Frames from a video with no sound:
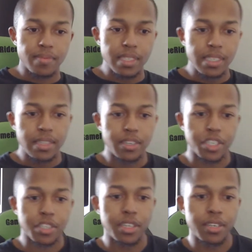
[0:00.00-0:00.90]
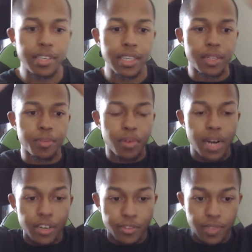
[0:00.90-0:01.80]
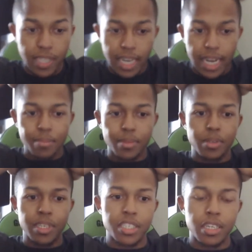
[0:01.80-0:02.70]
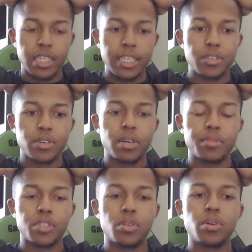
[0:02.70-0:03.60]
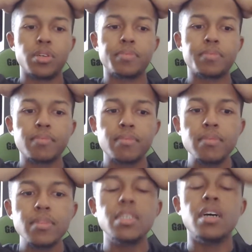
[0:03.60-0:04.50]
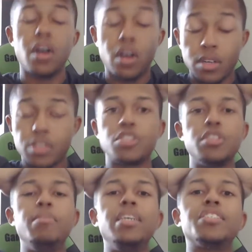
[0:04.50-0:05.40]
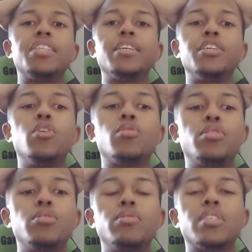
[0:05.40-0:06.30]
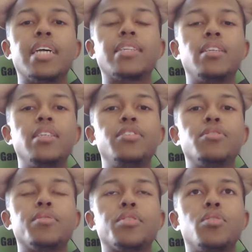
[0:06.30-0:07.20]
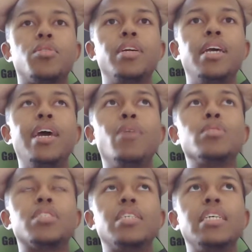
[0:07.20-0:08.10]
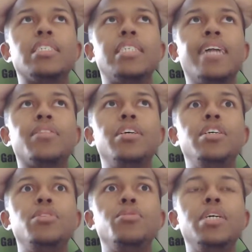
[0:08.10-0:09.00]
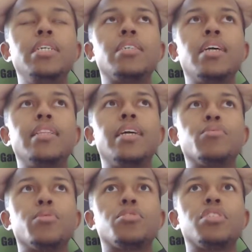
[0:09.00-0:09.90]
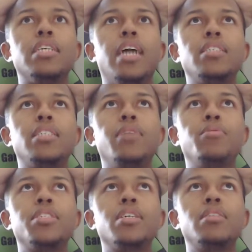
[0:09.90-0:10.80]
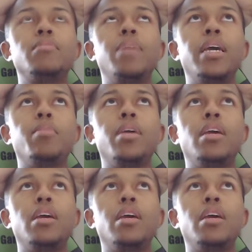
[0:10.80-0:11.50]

there's a theory that the prior fleet admiral is the leader of Sword. Oh, so you mean Sengoku is like the leader of Sword? Is that the unit that Rocinante was in, maybe?